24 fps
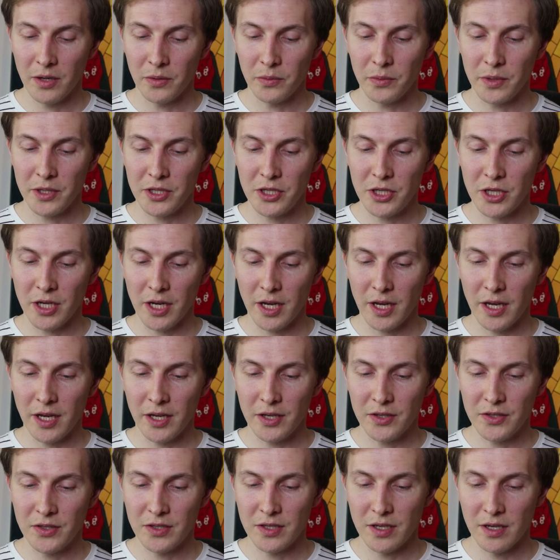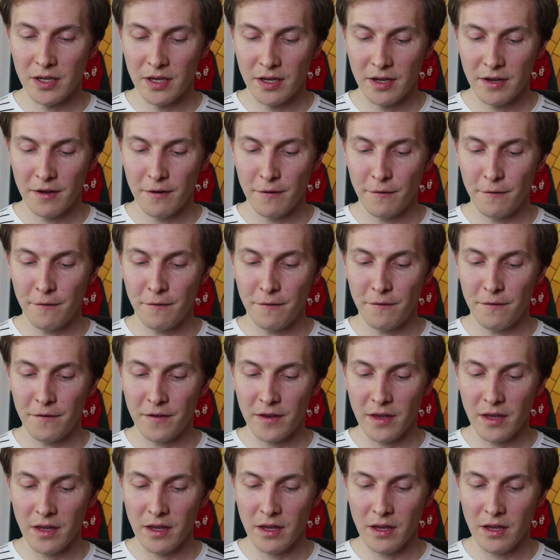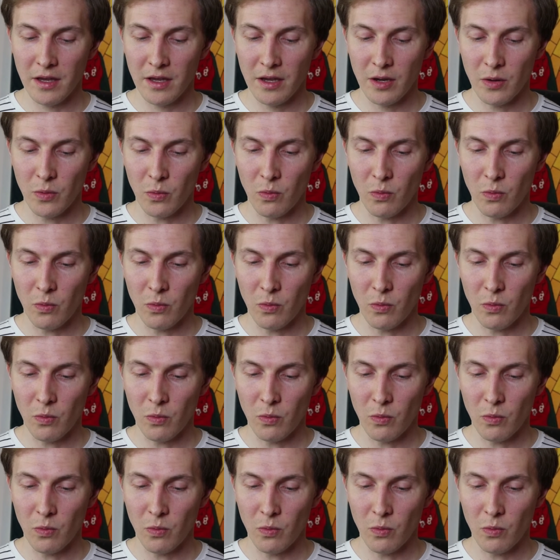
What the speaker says: which is VYM.